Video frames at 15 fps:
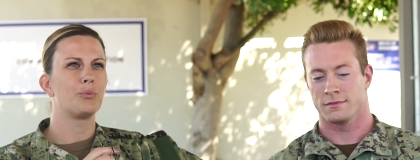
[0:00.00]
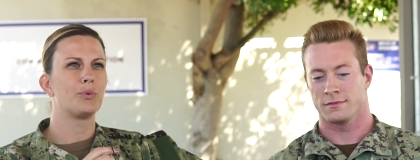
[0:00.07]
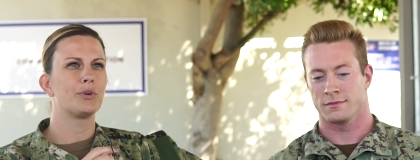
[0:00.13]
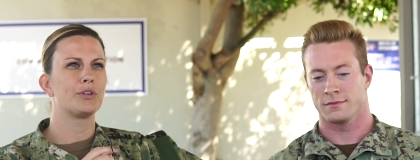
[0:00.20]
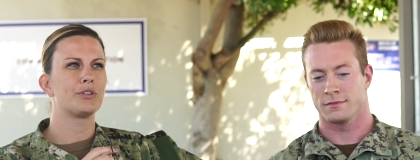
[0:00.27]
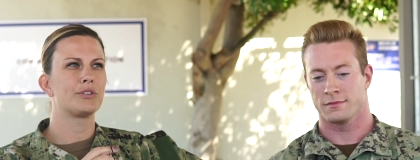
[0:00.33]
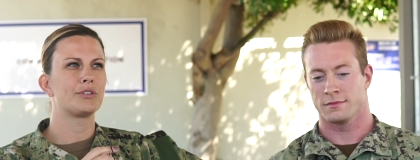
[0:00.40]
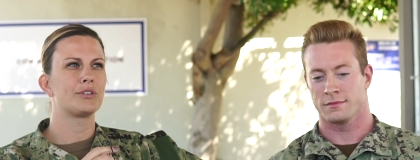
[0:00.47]

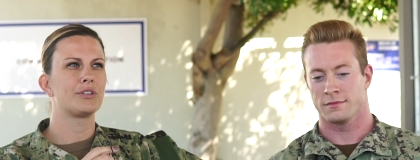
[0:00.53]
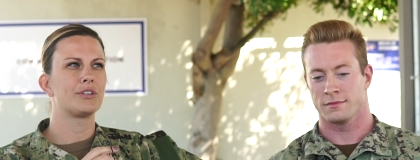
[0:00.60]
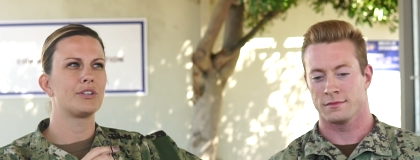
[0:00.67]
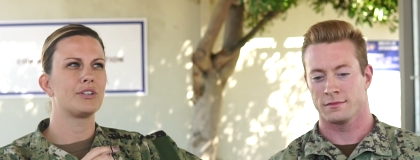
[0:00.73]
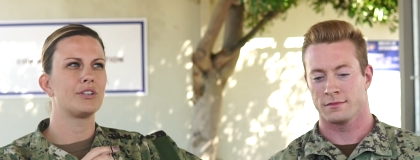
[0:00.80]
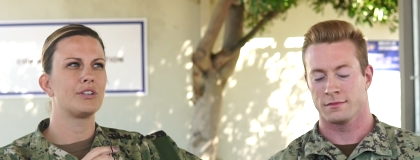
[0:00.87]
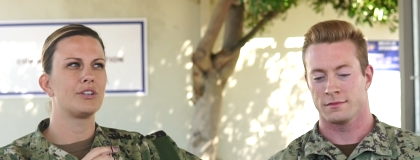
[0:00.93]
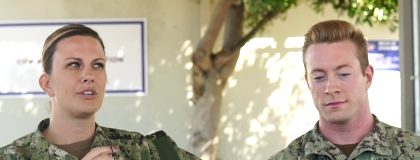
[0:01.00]

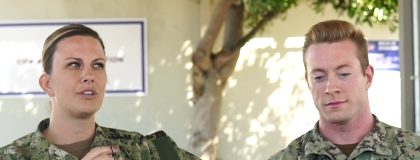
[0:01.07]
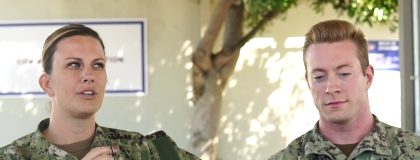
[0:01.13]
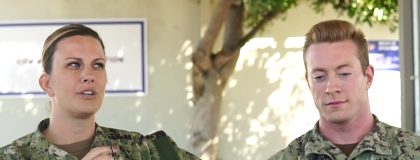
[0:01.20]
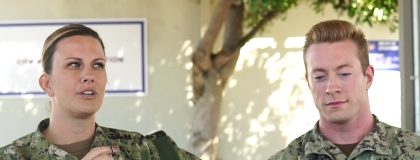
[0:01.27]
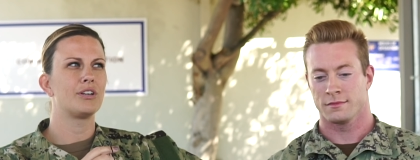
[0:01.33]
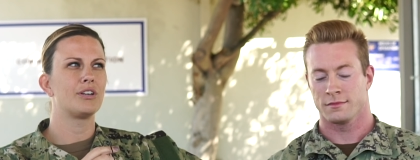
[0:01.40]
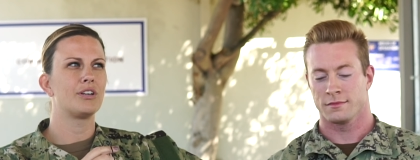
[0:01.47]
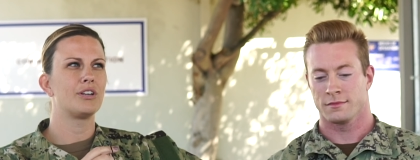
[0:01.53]
Speaker 1: we're
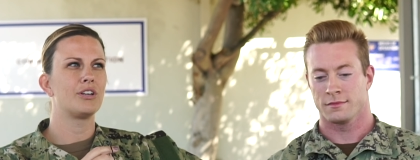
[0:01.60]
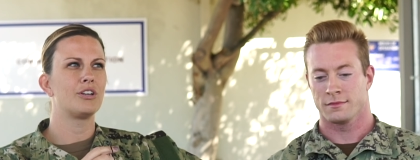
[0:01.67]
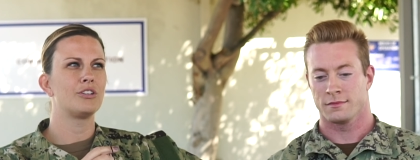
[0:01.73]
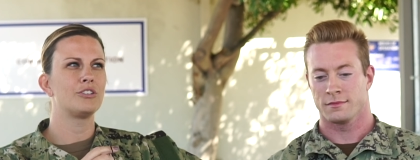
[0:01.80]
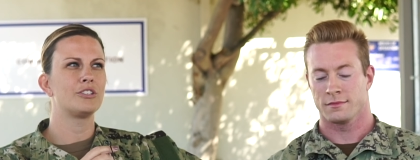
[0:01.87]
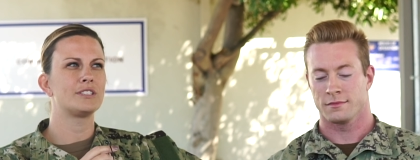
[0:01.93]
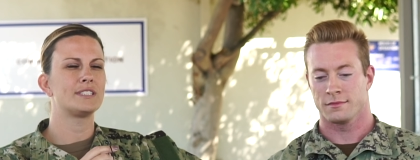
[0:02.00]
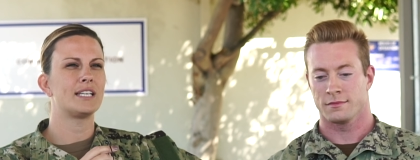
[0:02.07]

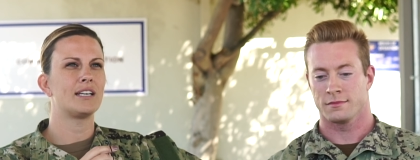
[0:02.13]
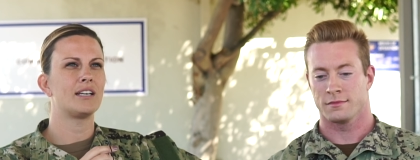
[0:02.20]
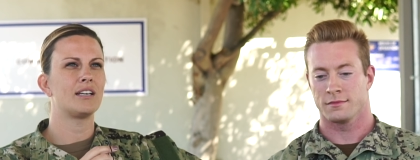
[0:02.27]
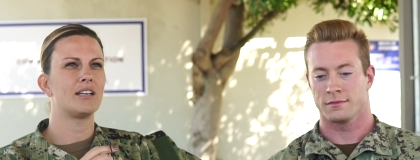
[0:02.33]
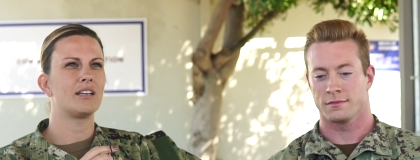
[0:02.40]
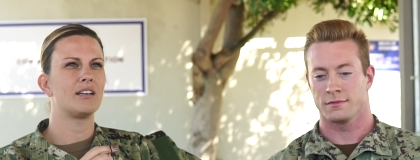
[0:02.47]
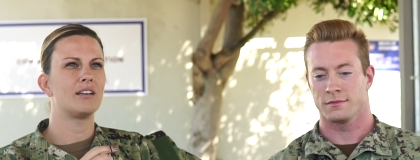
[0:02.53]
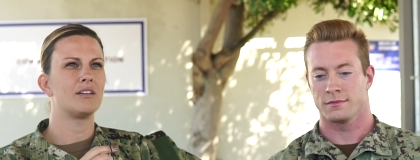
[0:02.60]
looked
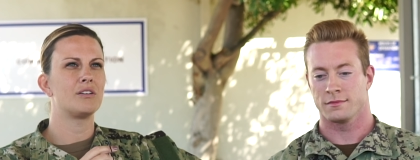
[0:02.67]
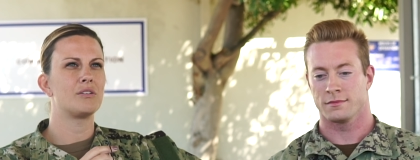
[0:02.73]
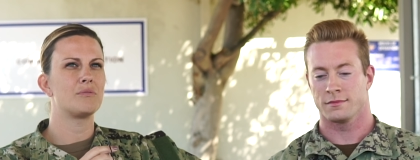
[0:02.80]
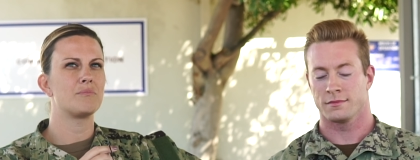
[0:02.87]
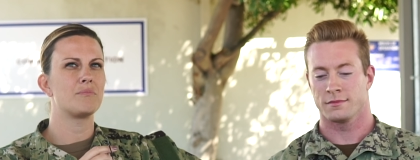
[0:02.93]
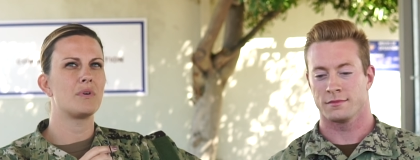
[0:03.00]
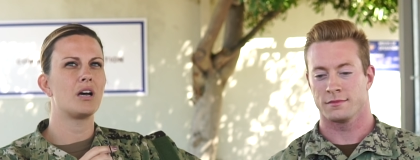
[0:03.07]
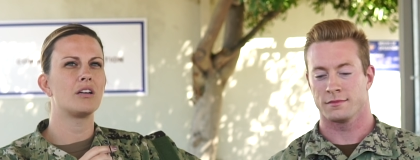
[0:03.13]
at
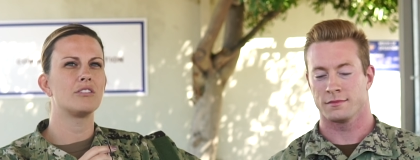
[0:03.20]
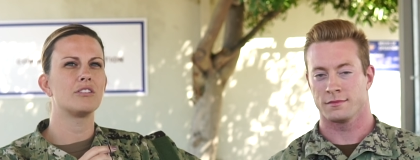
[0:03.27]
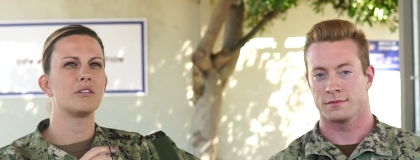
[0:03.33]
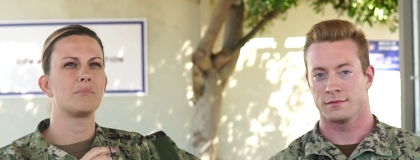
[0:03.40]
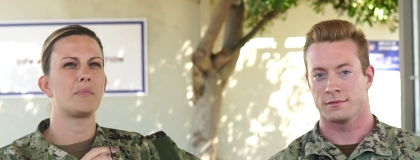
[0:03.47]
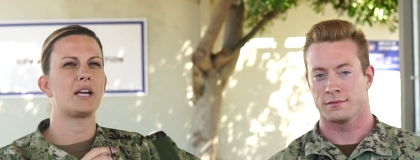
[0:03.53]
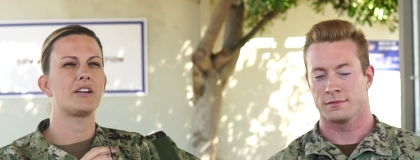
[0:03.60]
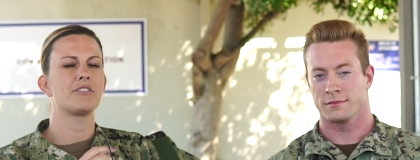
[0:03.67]
um, under
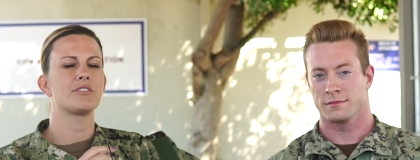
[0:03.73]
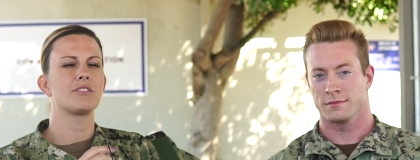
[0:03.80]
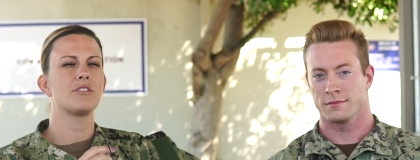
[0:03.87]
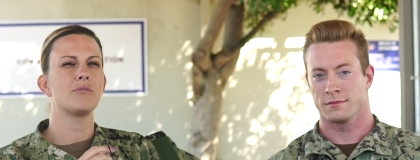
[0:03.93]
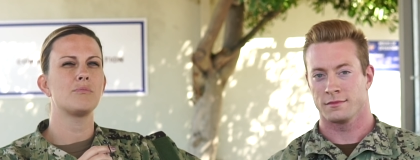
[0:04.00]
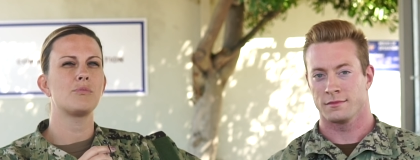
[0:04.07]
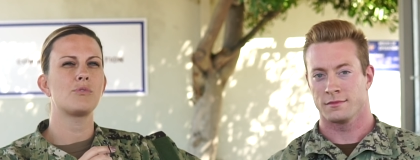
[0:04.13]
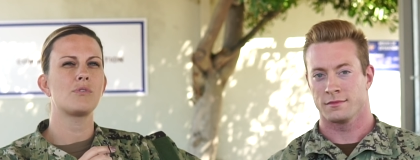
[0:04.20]
a
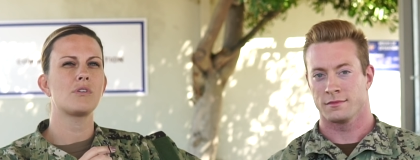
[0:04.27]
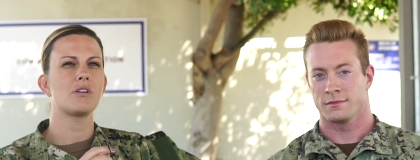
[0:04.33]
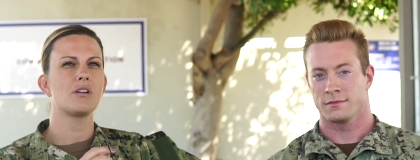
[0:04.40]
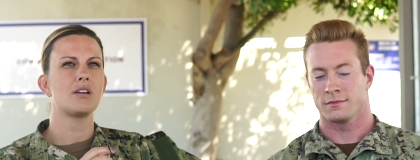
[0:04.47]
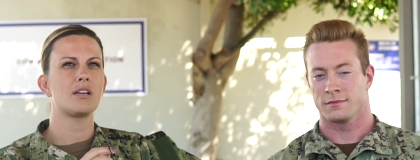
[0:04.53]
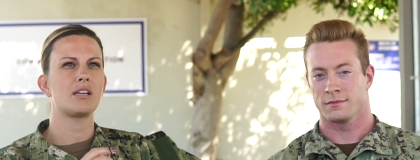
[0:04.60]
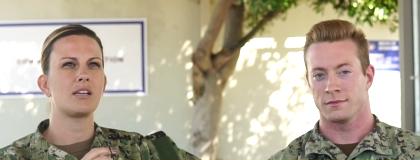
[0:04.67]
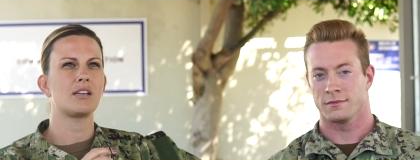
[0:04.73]
microscope
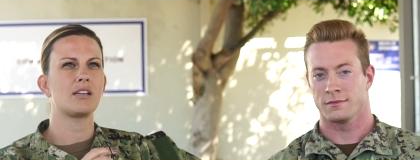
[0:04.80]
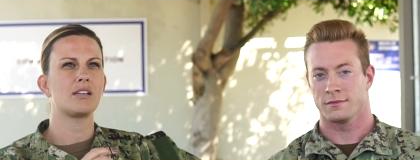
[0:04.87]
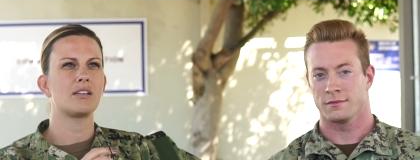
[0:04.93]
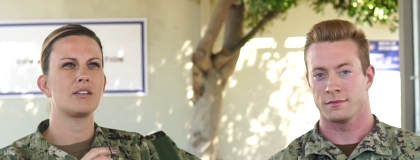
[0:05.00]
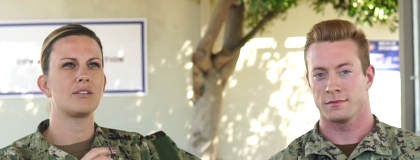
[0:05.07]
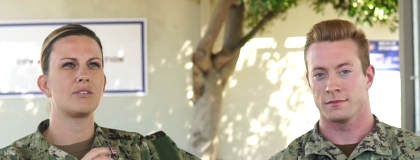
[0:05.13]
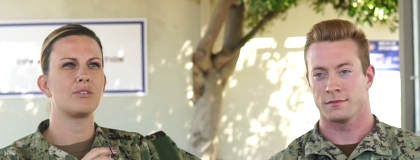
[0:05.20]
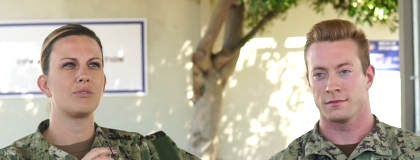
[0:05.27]
more
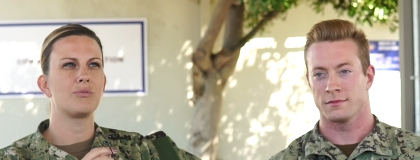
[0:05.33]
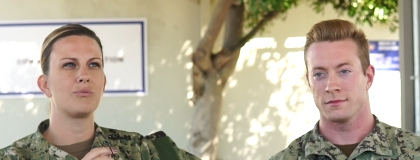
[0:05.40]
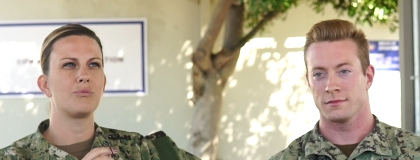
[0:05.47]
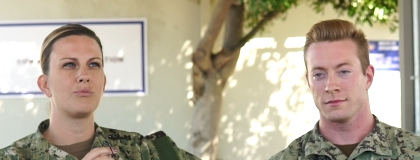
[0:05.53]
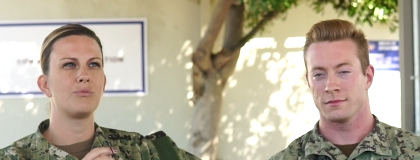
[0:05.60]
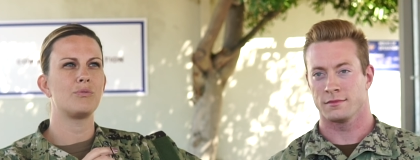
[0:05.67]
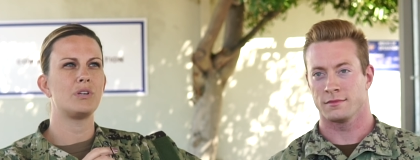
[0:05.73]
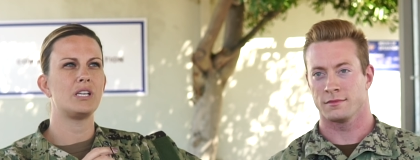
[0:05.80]
and
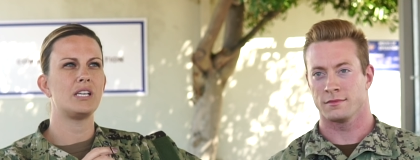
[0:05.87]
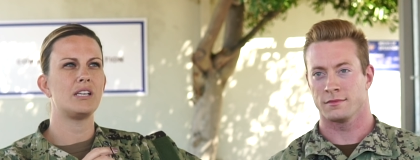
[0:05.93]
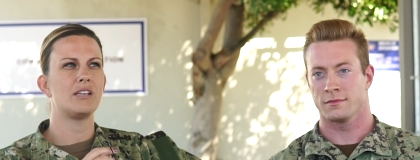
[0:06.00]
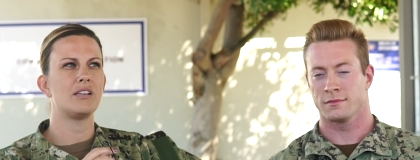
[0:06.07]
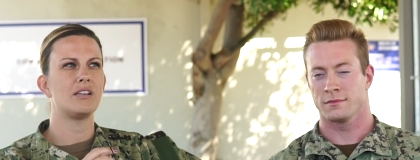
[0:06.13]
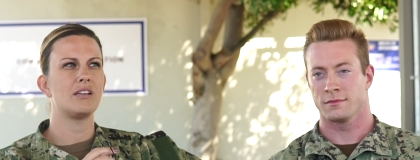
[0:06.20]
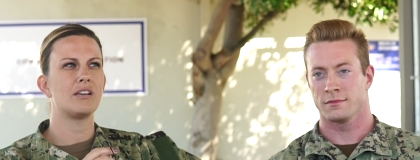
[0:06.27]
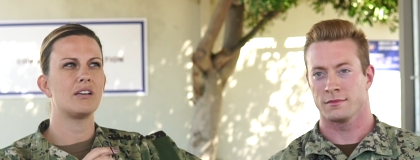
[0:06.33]

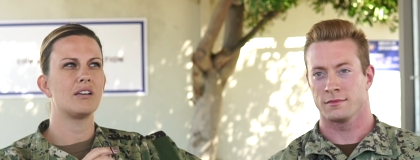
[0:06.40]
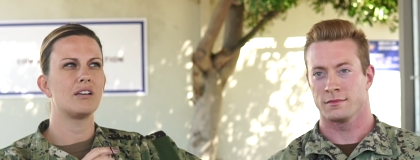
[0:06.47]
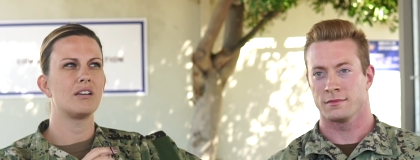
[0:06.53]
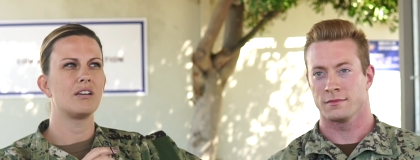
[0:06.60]
we